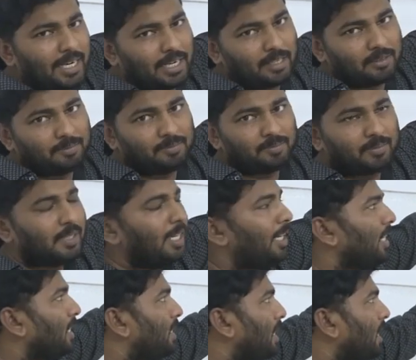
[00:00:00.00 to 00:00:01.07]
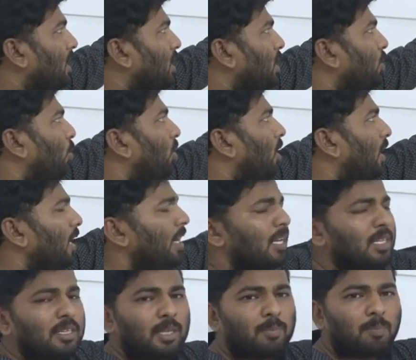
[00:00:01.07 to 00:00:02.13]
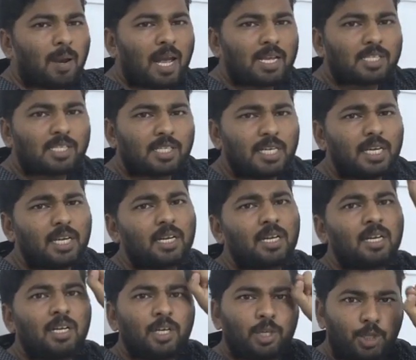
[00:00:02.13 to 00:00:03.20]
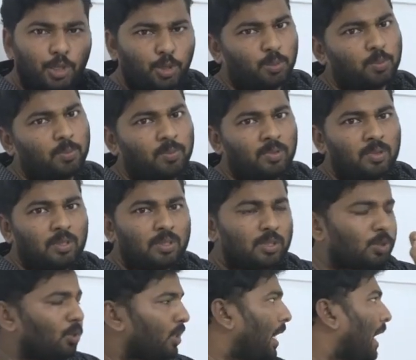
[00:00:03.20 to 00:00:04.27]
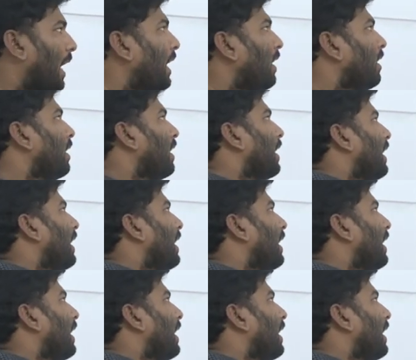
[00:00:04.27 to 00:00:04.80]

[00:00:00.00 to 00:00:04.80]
it. It is just only a plastic tube. So that